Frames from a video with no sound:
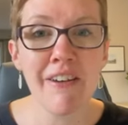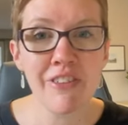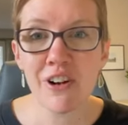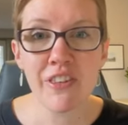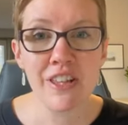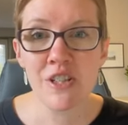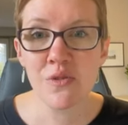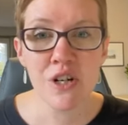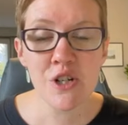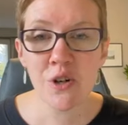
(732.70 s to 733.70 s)
if there are
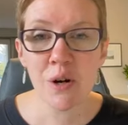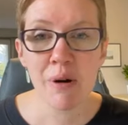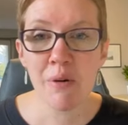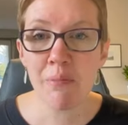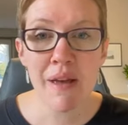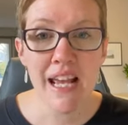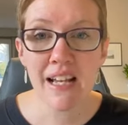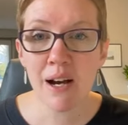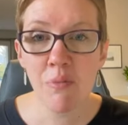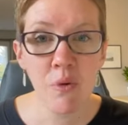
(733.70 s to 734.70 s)
things you're unsure about,
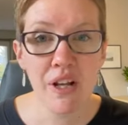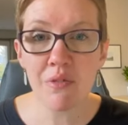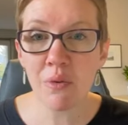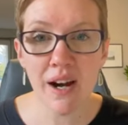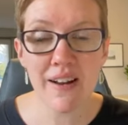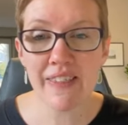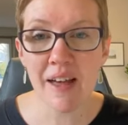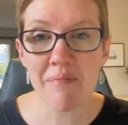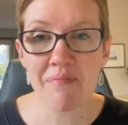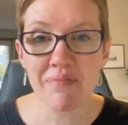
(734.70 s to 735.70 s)
make a point of wearing
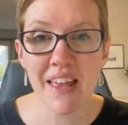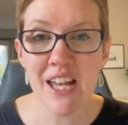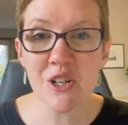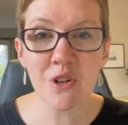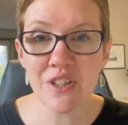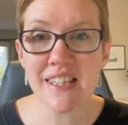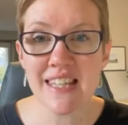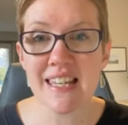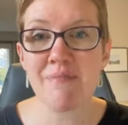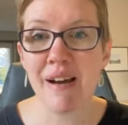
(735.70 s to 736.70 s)
them, and you'll
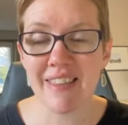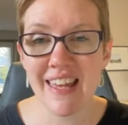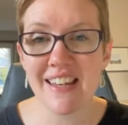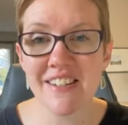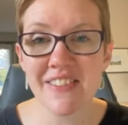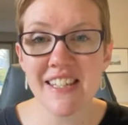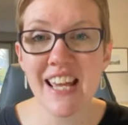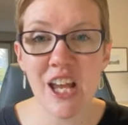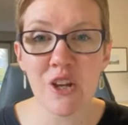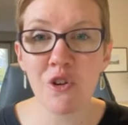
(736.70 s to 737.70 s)
see by the end of the
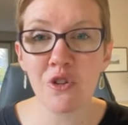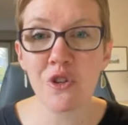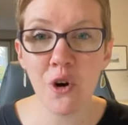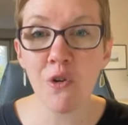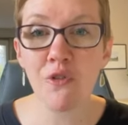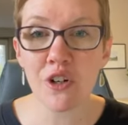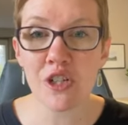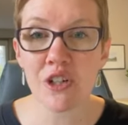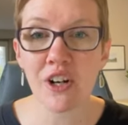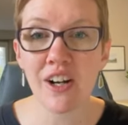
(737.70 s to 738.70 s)
day, you'll know for
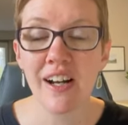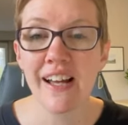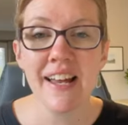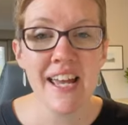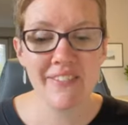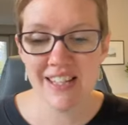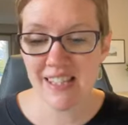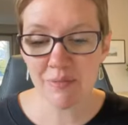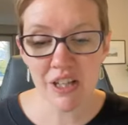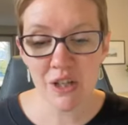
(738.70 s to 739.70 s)
sure if
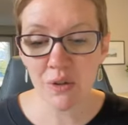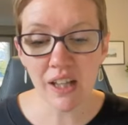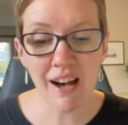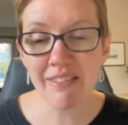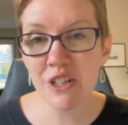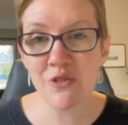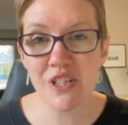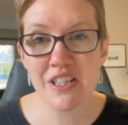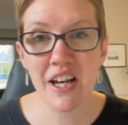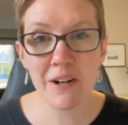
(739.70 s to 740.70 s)
it's something you love and
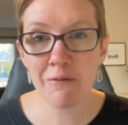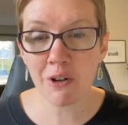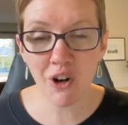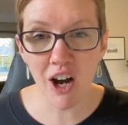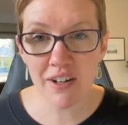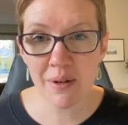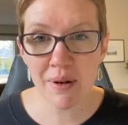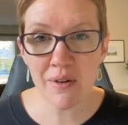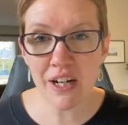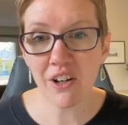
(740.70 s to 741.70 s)
you've just kind of forgotten
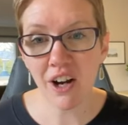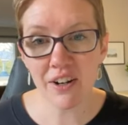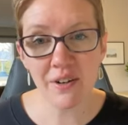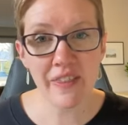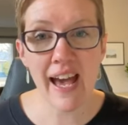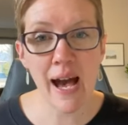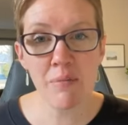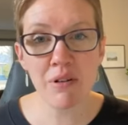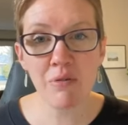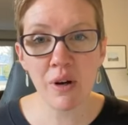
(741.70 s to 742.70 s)
about and gotten out of the
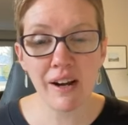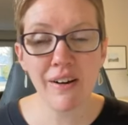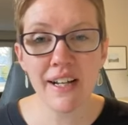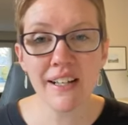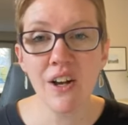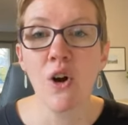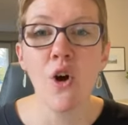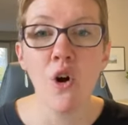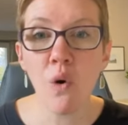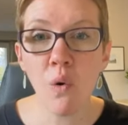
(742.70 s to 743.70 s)
habit of wearing,
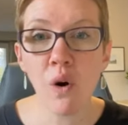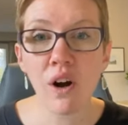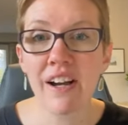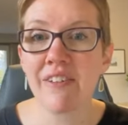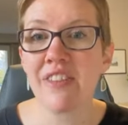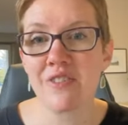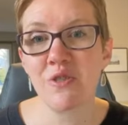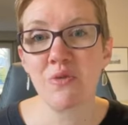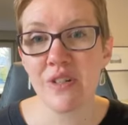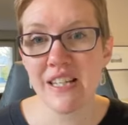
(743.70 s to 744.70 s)
or if
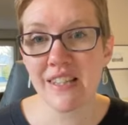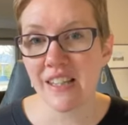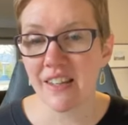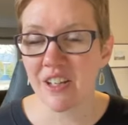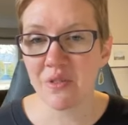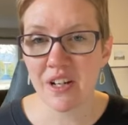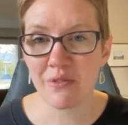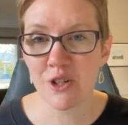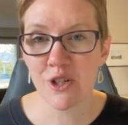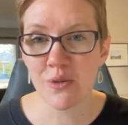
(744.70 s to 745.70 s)
there's a reason that you
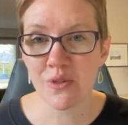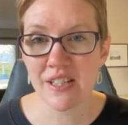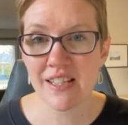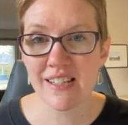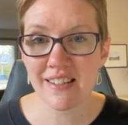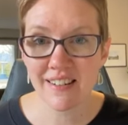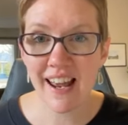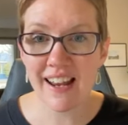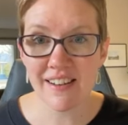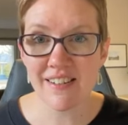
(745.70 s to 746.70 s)
never choose it
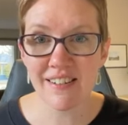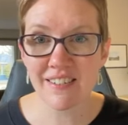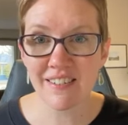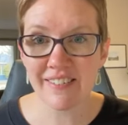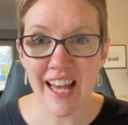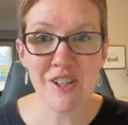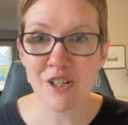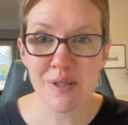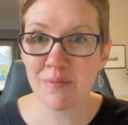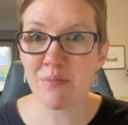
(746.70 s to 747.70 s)
and that
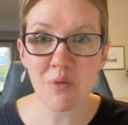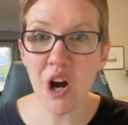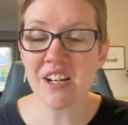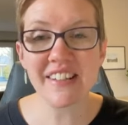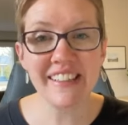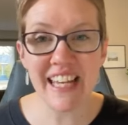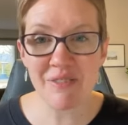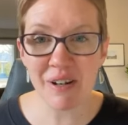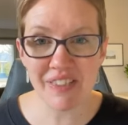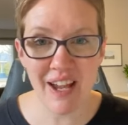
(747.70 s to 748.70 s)
just brought to
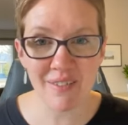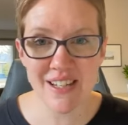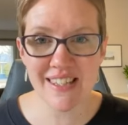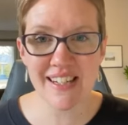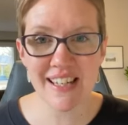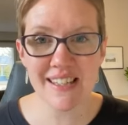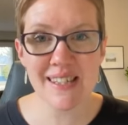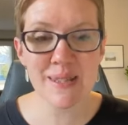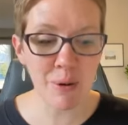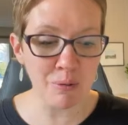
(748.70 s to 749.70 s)
light what that reason
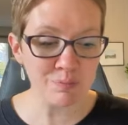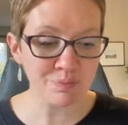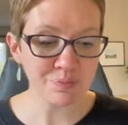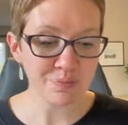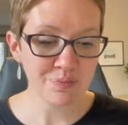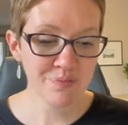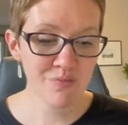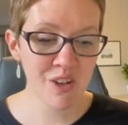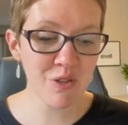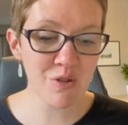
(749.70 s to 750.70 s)
is. So
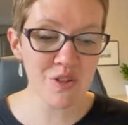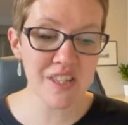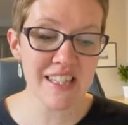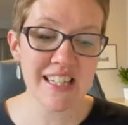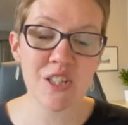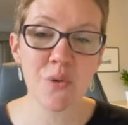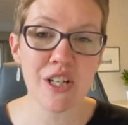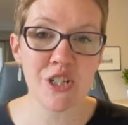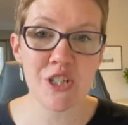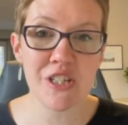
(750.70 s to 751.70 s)
those are the 6
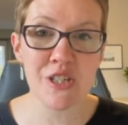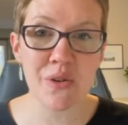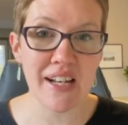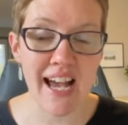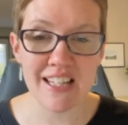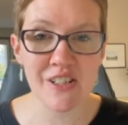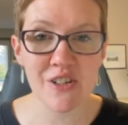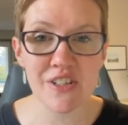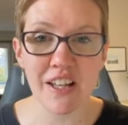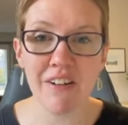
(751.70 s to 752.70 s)
questions you can
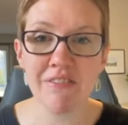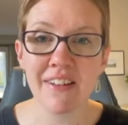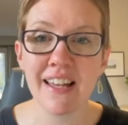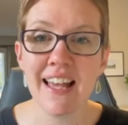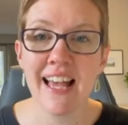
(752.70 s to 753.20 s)
ask yourself.